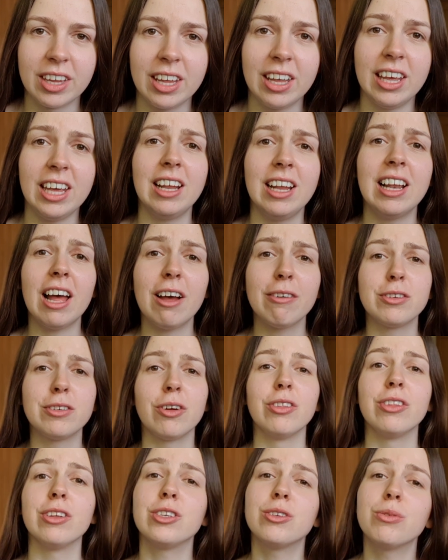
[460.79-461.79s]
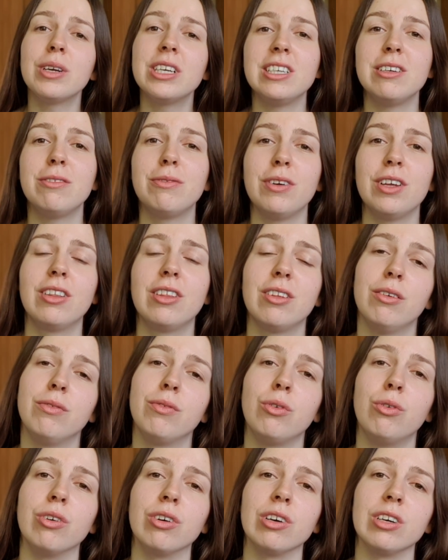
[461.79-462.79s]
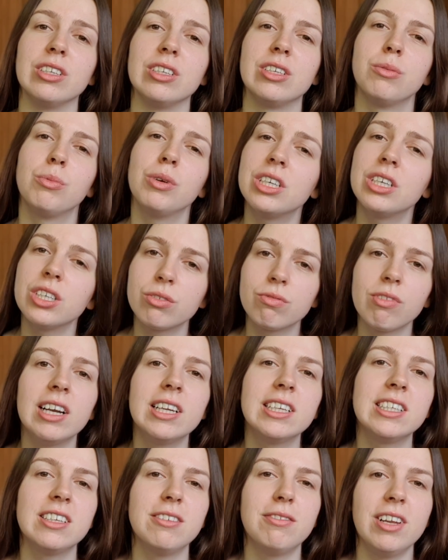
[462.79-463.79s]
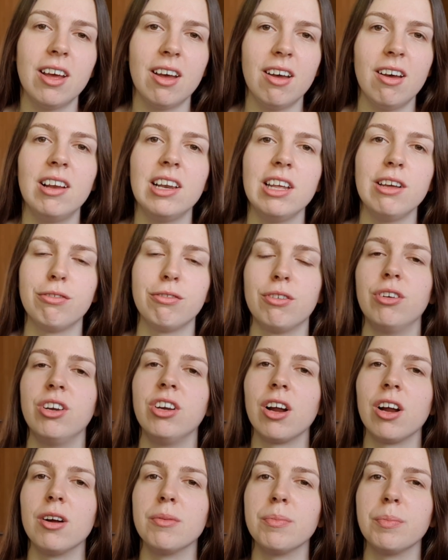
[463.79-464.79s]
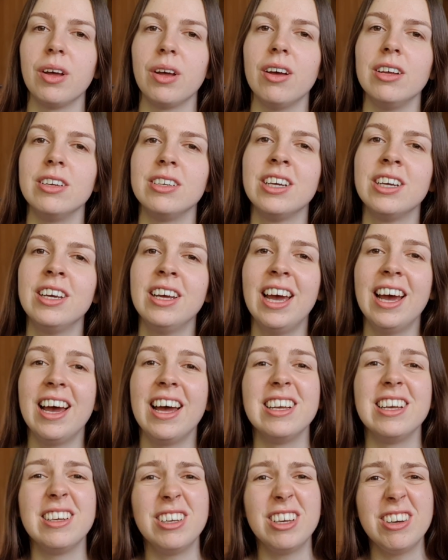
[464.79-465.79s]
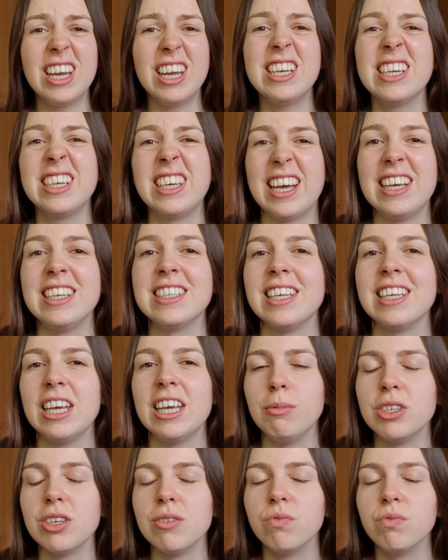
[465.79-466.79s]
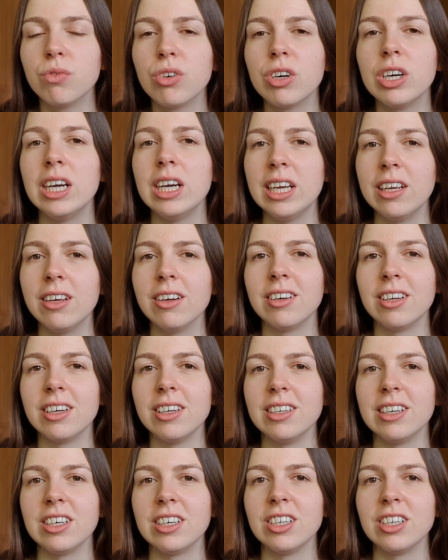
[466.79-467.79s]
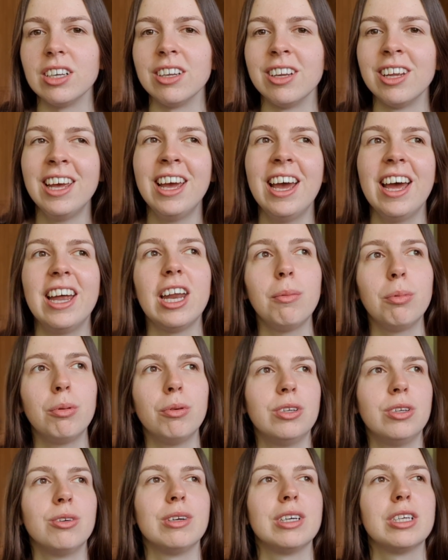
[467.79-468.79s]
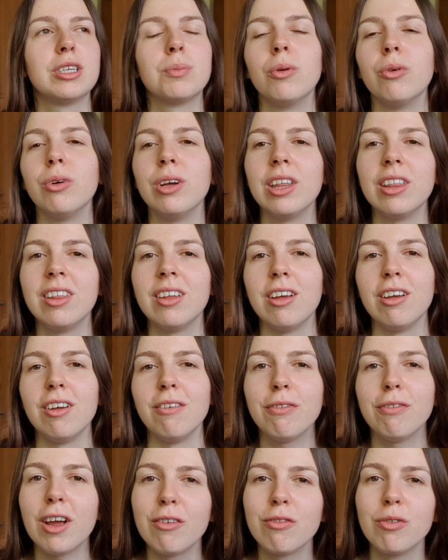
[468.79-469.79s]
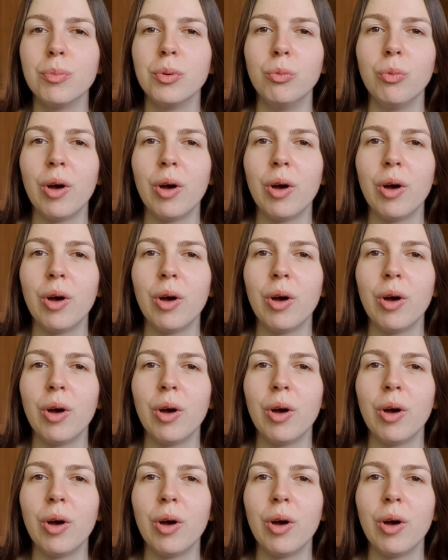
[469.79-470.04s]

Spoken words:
He left on the 25th of August, which is relatively early for a young bird, and it indicates that he was in really good condition and able to exploit the favourable